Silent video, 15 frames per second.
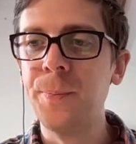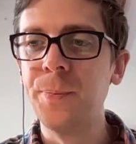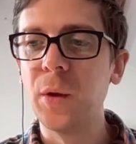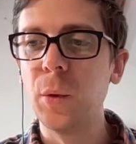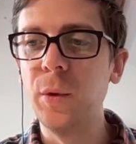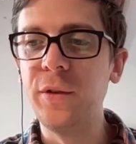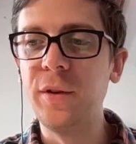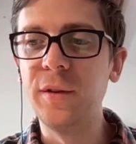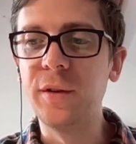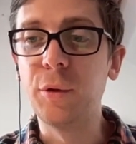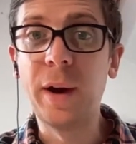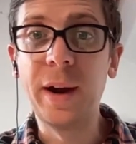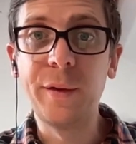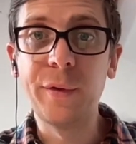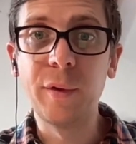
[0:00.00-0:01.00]
which is
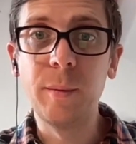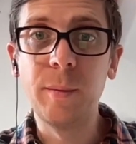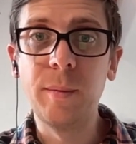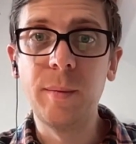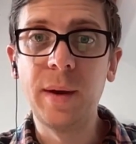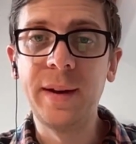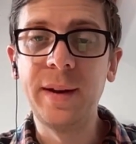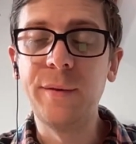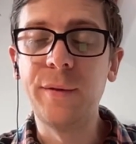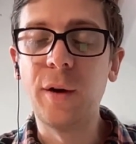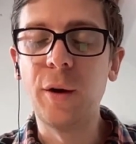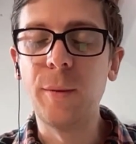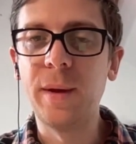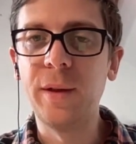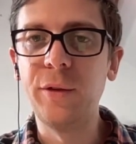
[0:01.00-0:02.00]
great from an
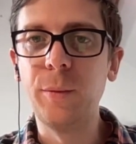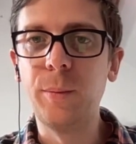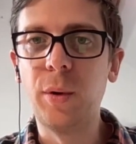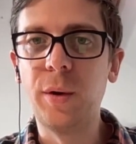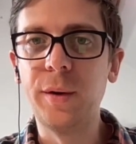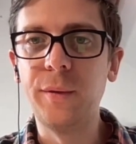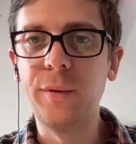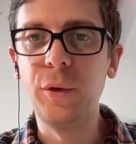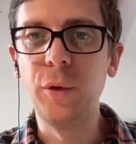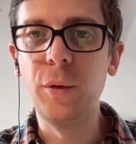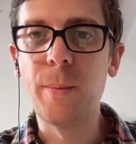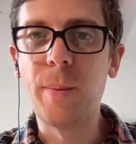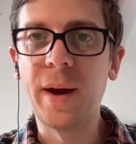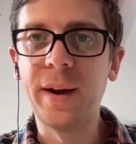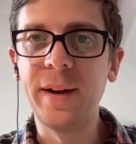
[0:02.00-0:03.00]
environmental point of view.
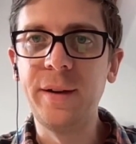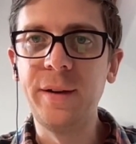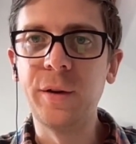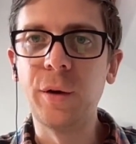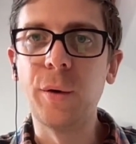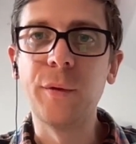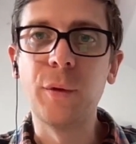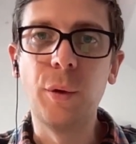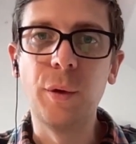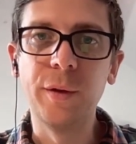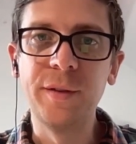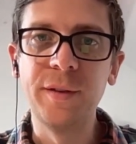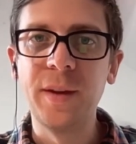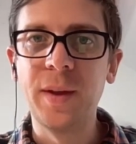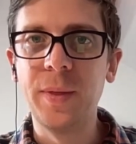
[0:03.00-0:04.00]
But, of
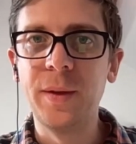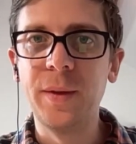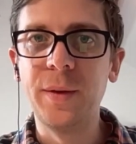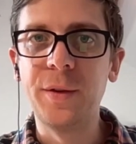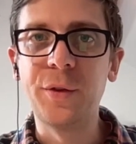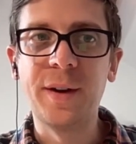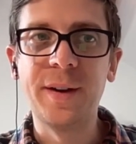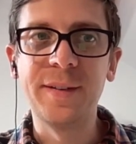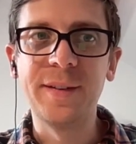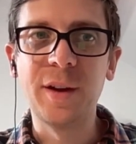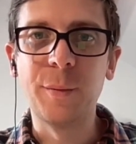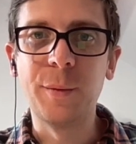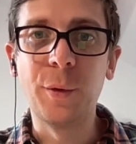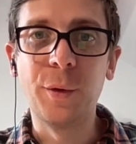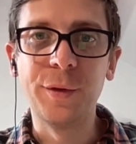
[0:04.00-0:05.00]
course, the Chinese
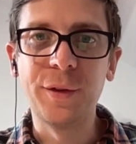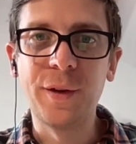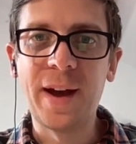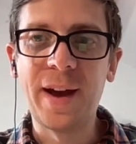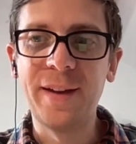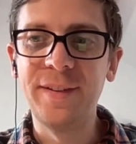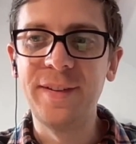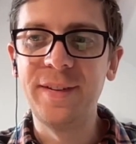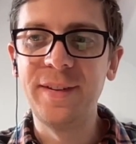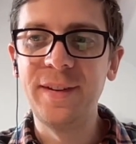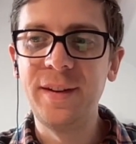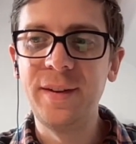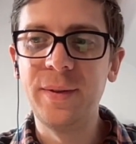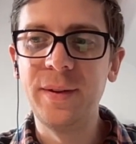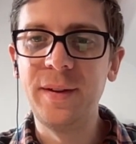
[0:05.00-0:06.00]
government also has
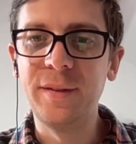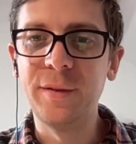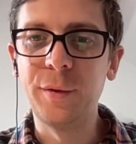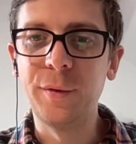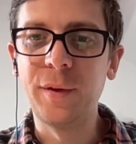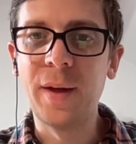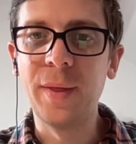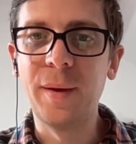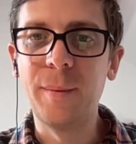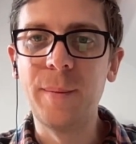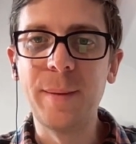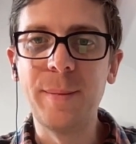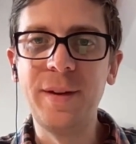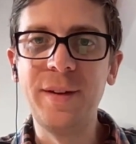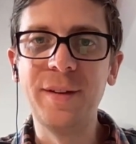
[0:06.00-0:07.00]
these sort of other,
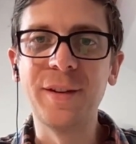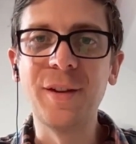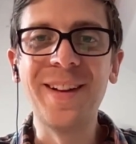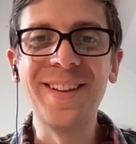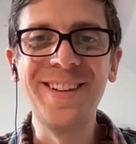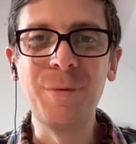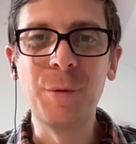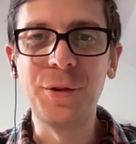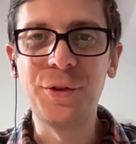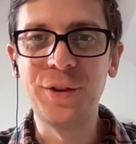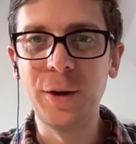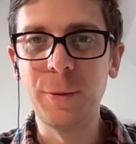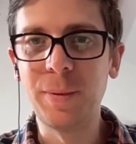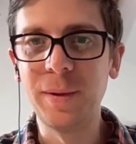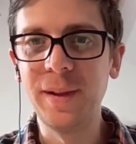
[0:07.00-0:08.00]
maybe slightly more
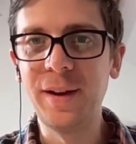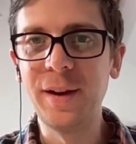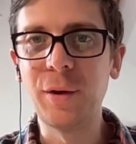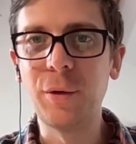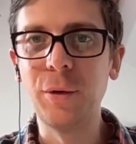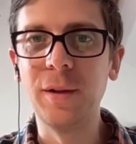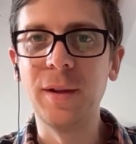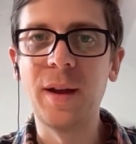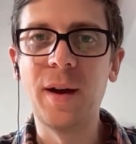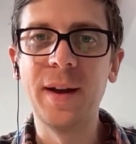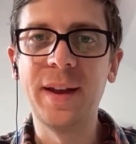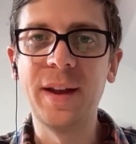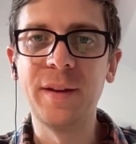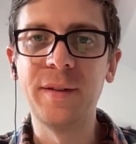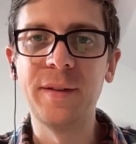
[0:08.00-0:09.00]
geopolitical,
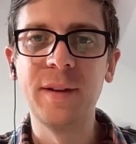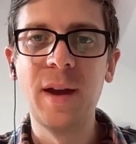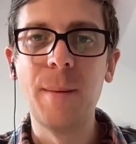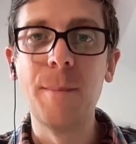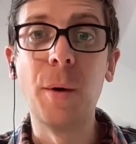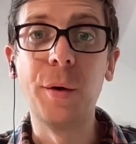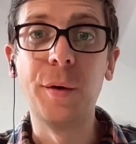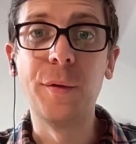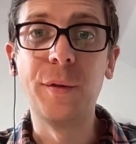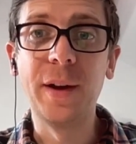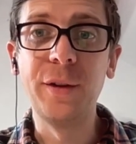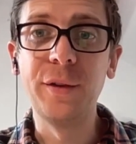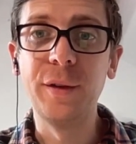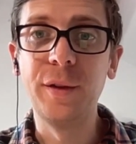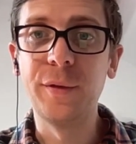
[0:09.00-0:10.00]

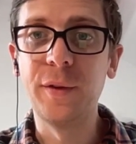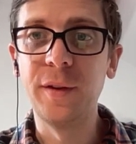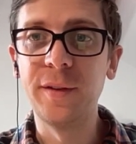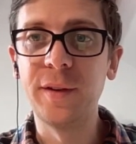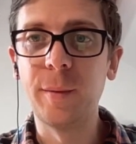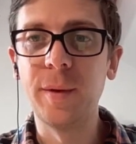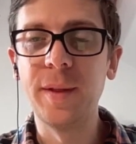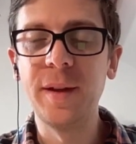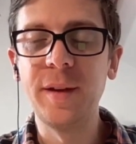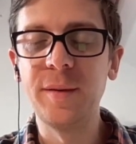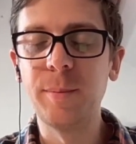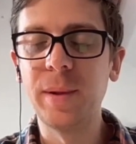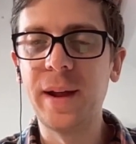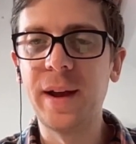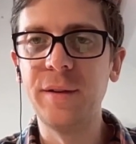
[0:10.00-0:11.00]
motivations for some of these
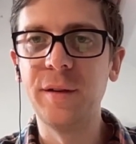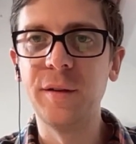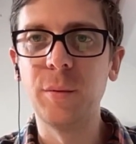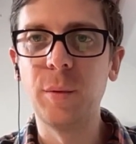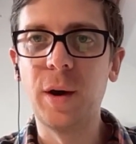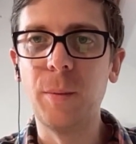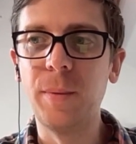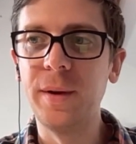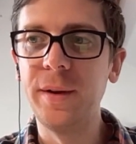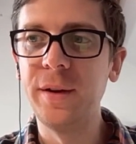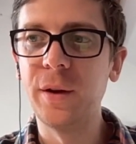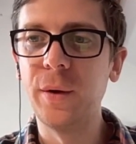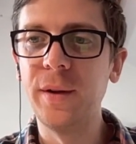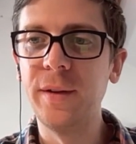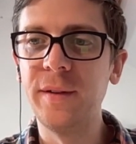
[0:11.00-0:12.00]
plans as well. But,
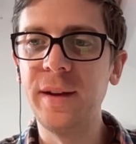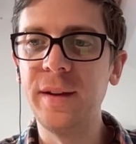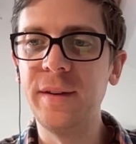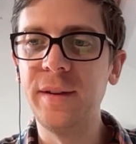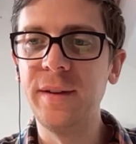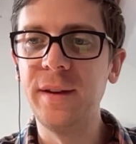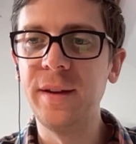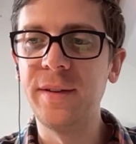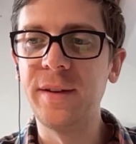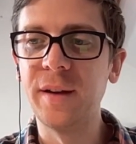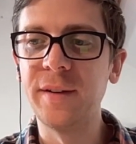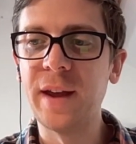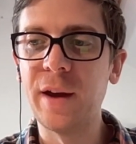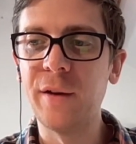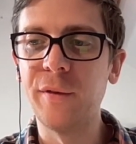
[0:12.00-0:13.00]
it
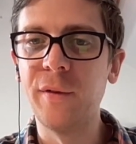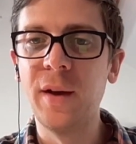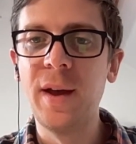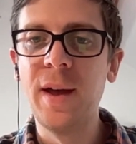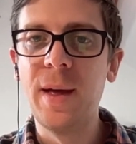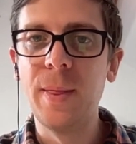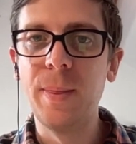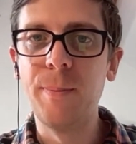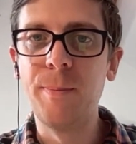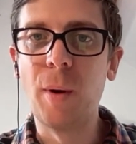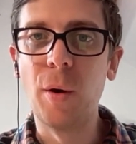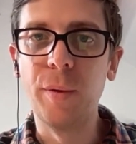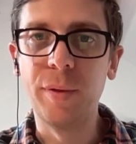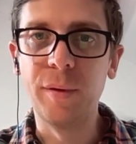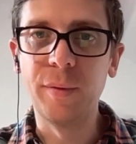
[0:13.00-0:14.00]
does have
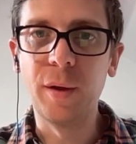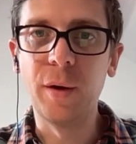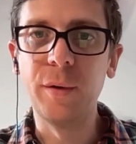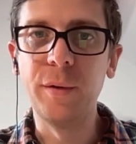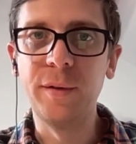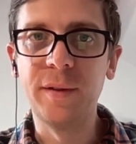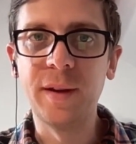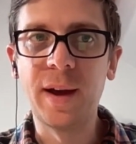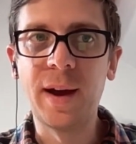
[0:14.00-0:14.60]
both of those,